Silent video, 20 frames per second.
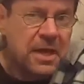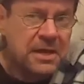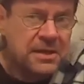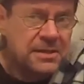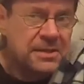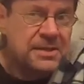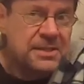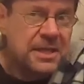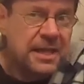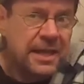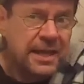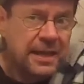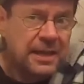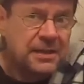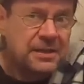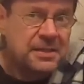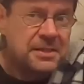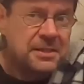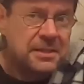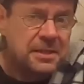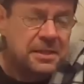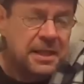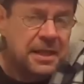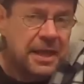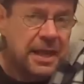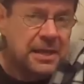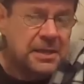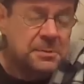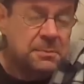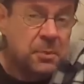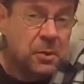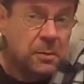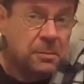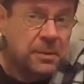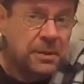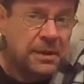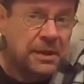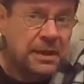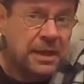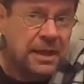intact
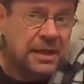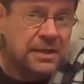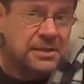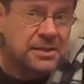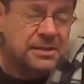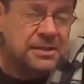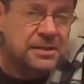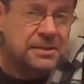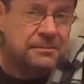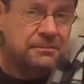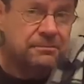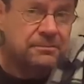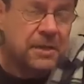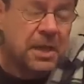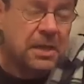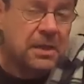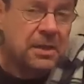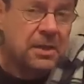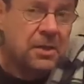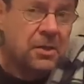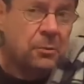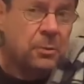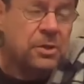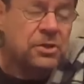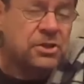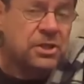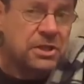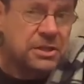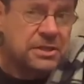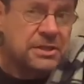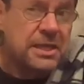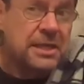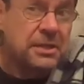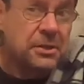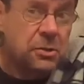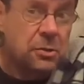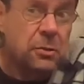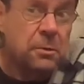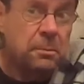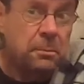ex-bourbon casks, which
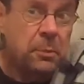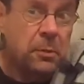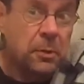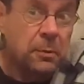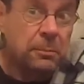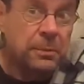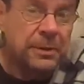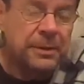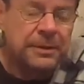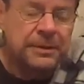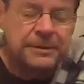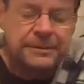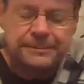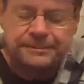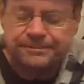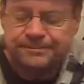contain good bourbon.